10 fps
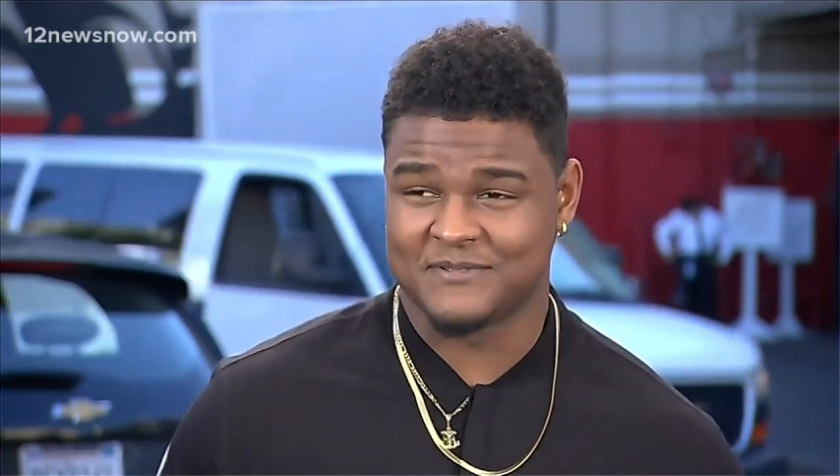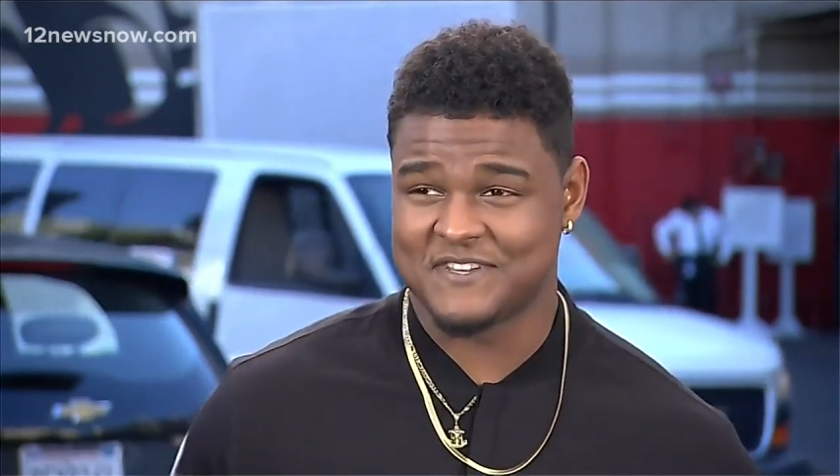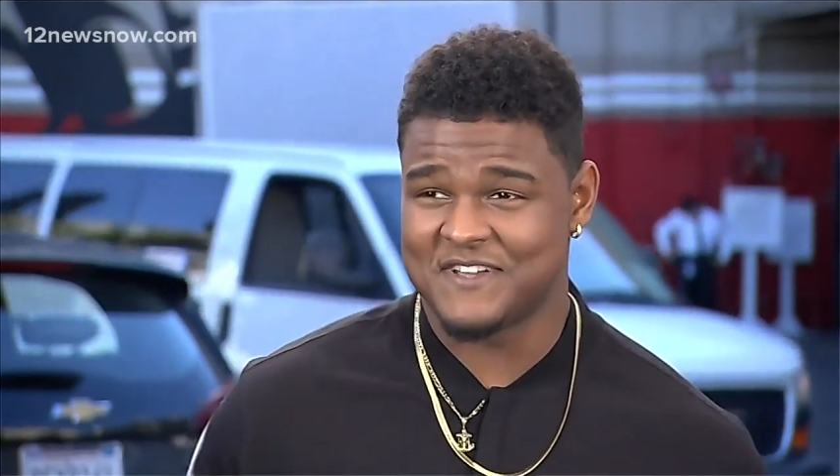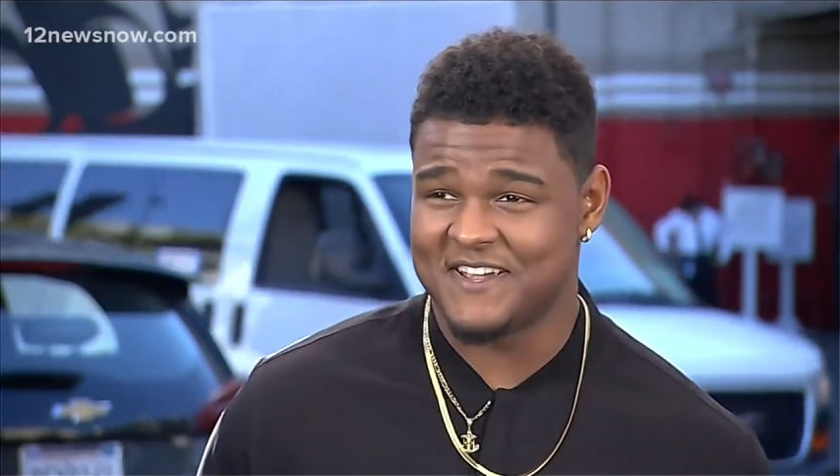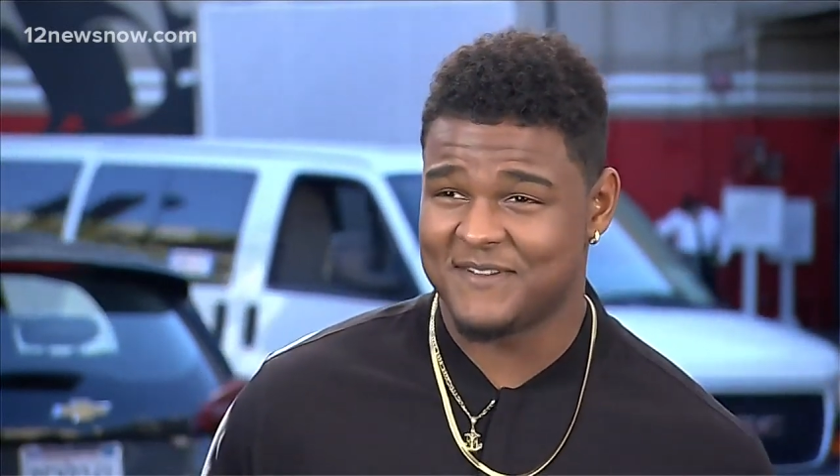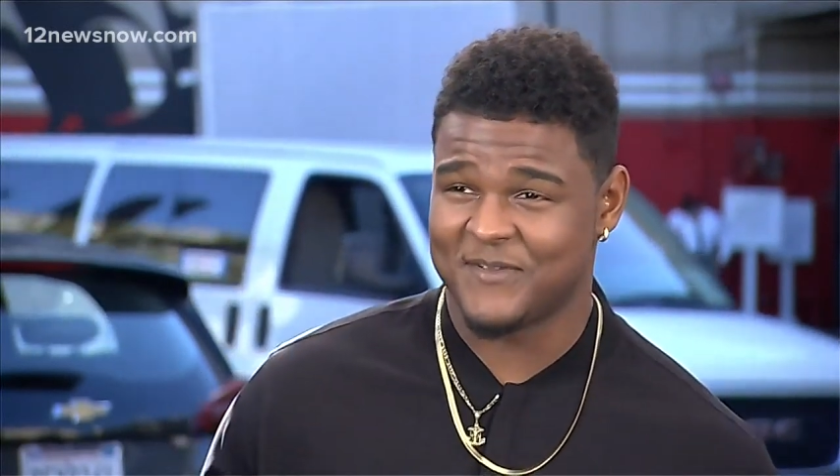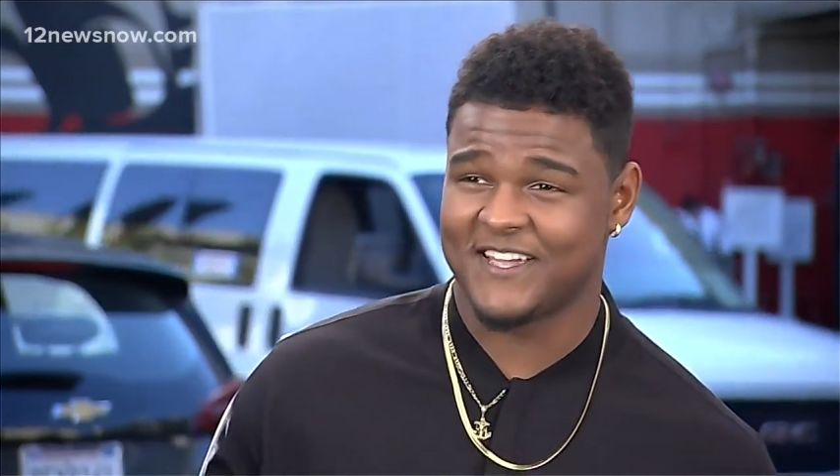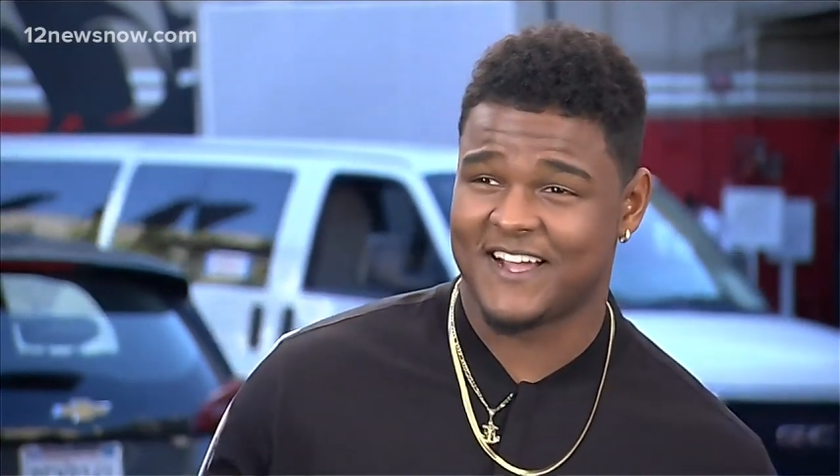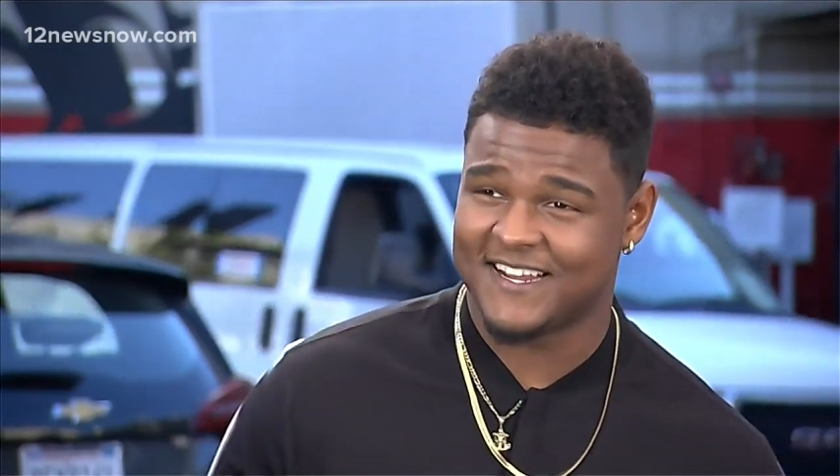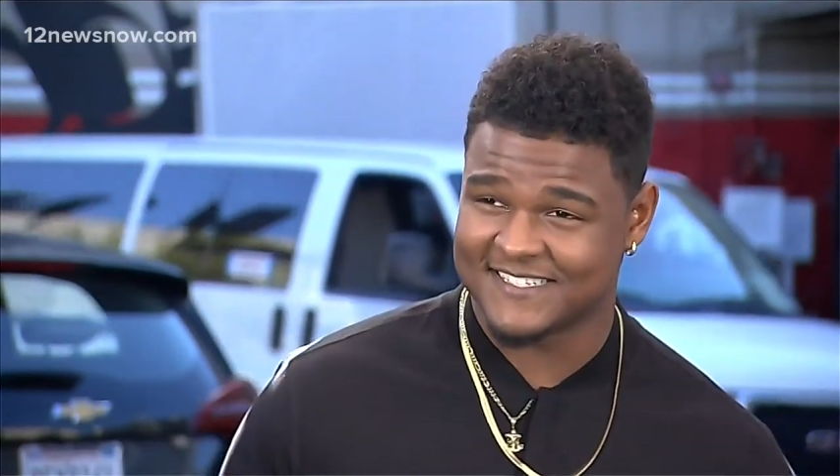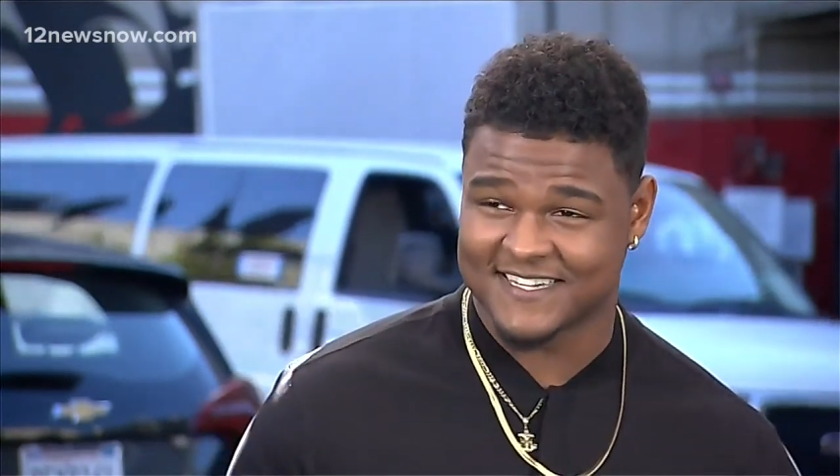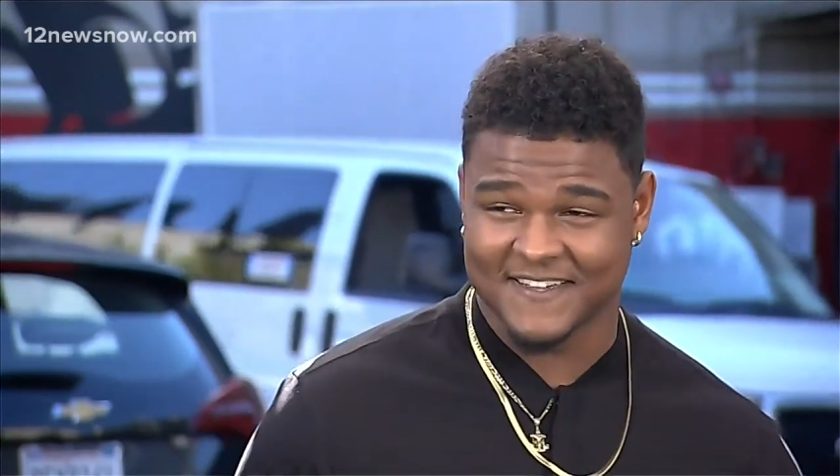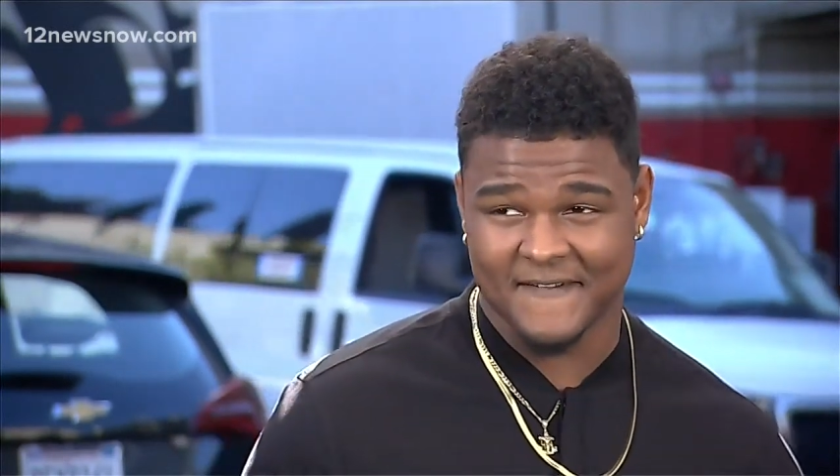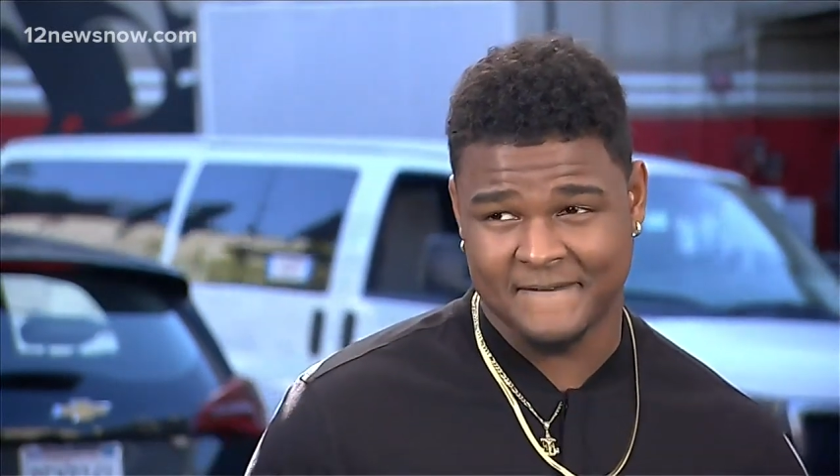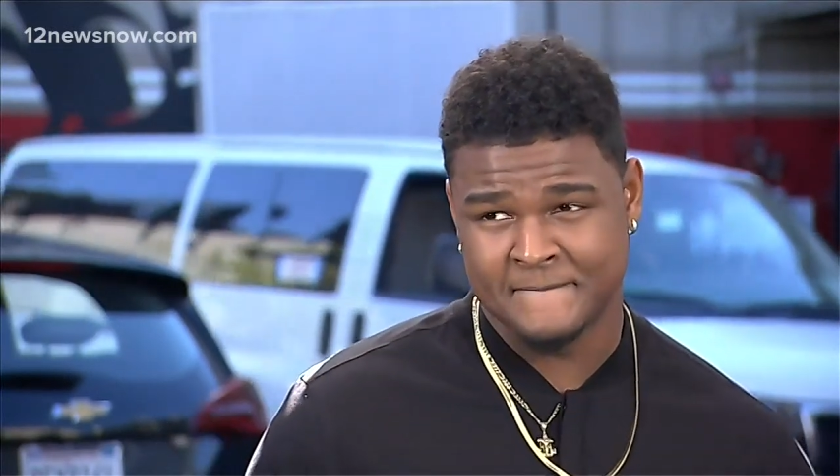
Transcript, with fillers: still here, man. God is good.